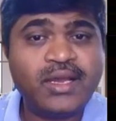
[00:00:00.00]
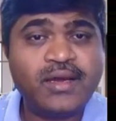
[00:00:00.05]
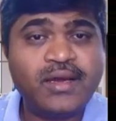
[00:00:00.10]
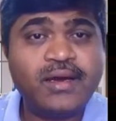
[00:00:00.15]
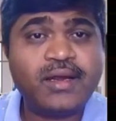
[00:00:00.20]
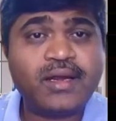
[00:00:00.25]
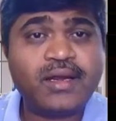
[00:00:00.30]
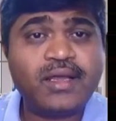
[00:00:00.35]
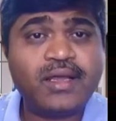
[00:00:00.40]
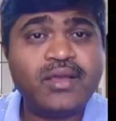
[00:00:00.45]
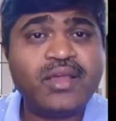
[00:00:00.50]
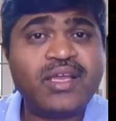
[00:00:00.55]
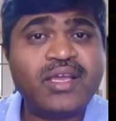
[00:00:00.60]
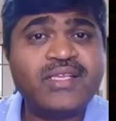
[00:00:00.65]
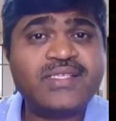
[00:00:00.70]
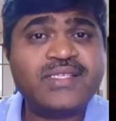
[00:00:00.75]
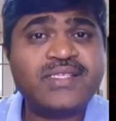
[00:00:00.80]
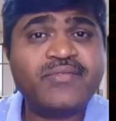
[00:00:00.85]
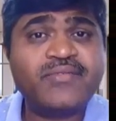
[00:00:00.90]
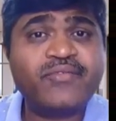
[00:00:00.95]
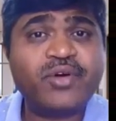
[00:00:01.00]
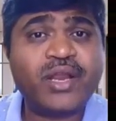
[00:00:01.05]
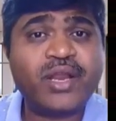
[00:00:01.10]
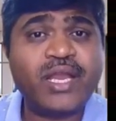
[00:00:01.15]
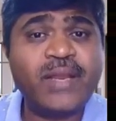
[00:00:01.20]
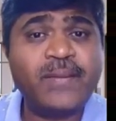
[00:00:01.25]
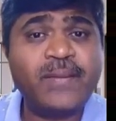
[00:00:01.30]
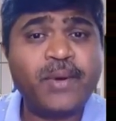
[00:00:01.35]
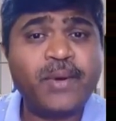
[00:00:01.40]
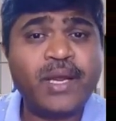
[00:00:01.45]
here you can see
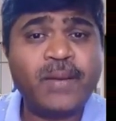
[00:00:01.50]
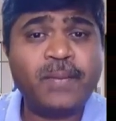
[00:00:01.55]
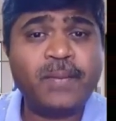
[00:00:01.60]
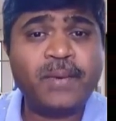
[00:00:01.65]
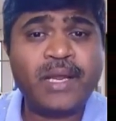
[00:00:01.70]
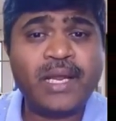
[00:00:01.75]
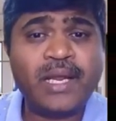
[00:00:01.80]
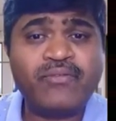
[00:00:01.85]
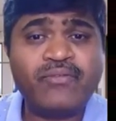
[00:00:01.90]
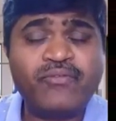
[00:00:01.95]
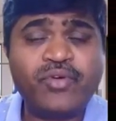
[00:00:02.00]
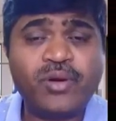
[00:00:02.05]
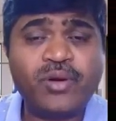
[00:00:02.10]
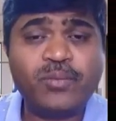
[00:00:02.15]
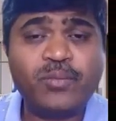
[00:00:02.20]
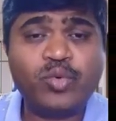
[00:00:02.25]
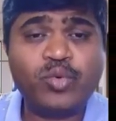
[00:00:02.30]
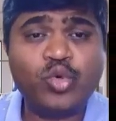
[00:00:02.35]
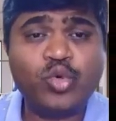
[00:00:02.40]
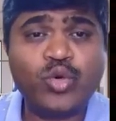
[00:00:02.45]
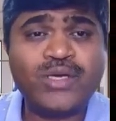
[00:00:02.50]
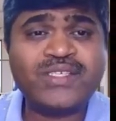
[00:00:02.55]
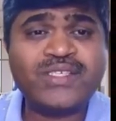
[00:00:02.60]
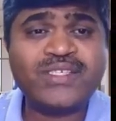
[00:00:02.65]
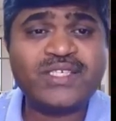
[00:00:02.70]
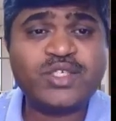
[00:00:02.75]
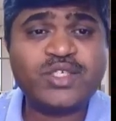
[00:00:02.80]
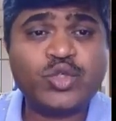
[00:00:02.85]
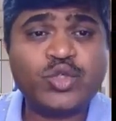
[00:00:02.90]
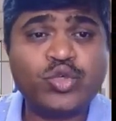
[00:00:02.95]
for any point platform who
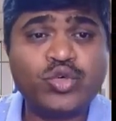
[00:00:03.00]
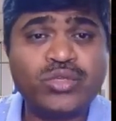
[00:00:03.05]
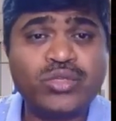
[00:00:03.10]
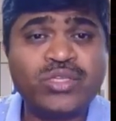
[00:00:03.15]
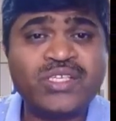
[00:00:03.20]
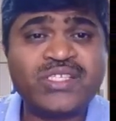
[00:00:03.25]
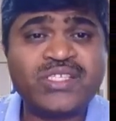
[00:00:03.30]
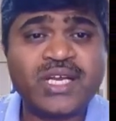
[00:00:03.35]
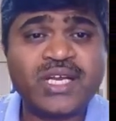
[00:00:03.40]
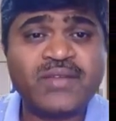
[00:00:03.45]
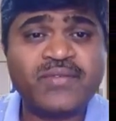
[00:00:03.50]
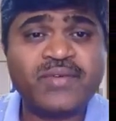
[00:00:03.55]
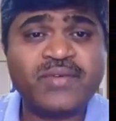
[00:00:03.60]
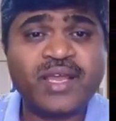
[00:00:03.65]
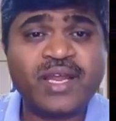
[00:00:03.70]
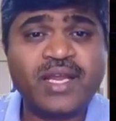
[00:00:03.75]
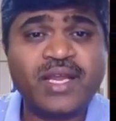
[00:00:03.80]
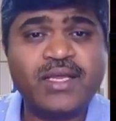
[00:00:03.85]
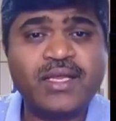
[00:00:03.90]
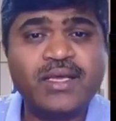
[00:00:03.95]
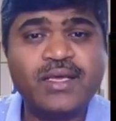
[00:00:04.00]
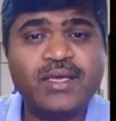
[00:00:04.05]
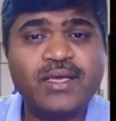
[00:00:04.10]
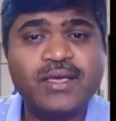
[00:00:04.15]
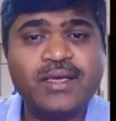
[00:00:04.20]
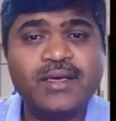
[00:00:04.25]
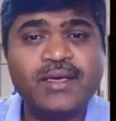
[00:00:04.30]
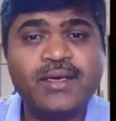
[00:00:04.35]
has issued this certificate,